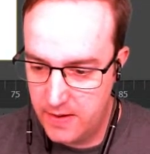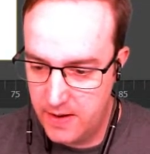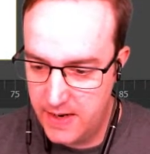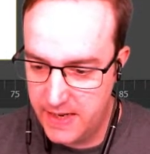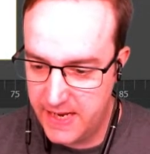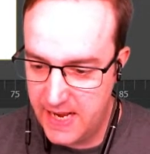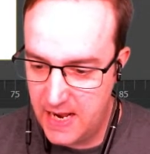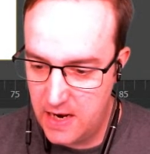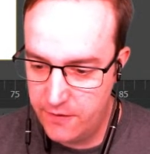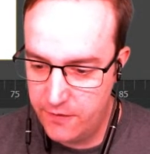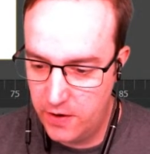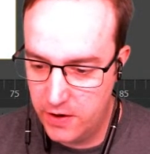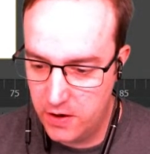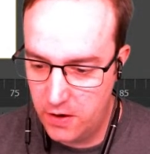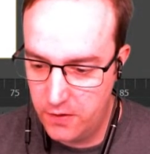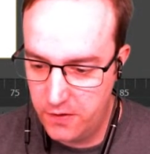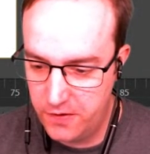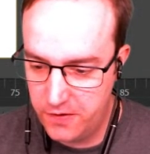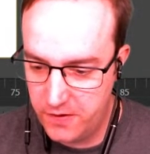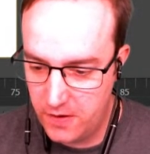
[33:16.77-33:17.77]
And again, if I
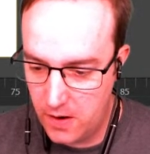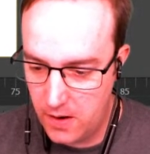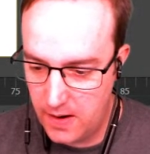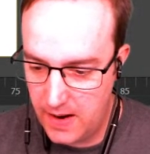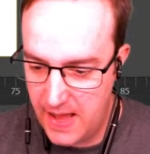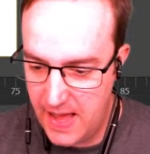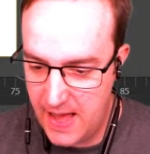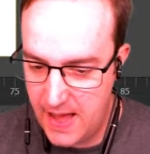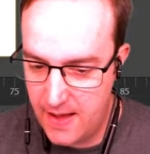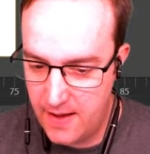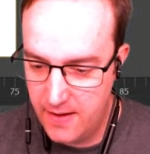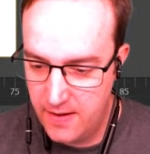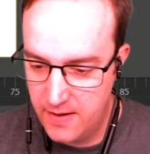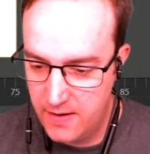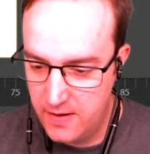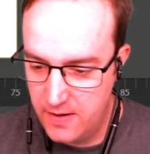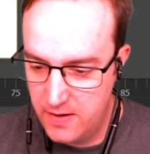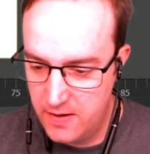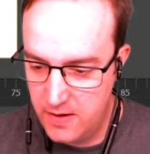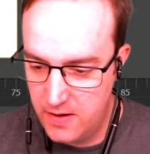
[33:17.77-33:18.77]
go to style hair
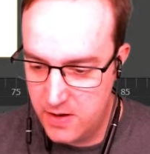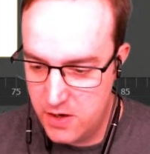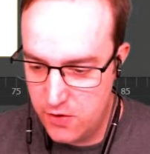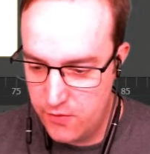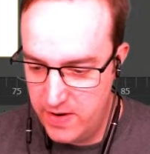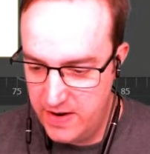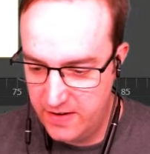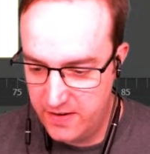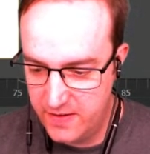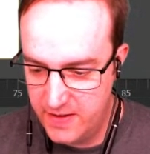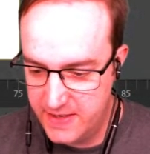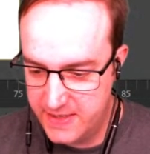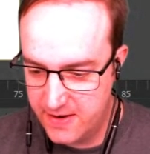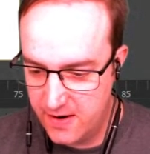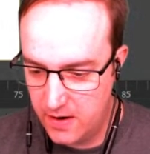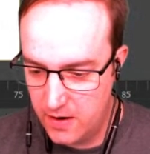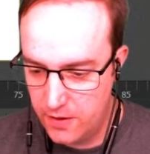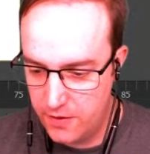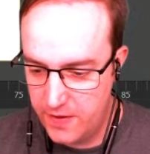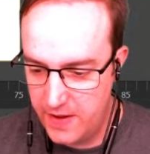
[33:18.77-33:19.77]
and you're into this
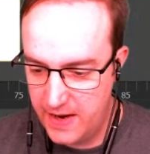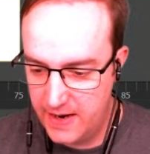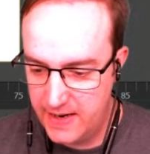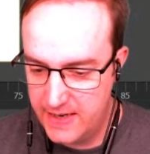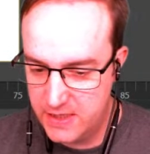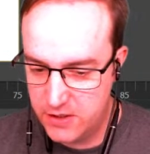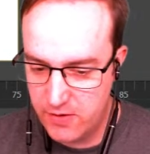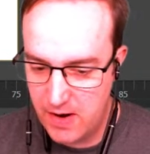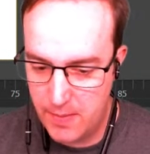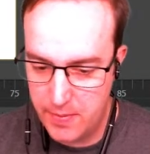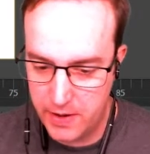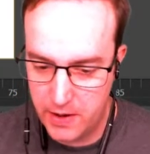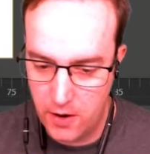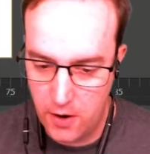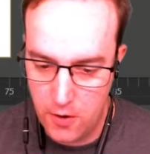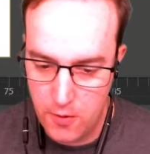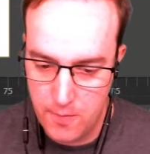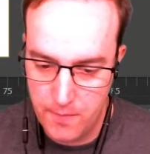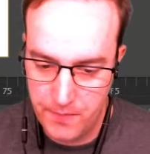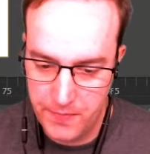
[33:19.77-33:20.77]
kind of thing, let's grab a
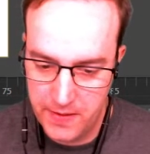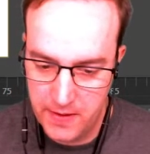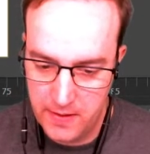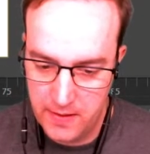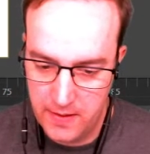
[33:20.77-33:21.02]
comb.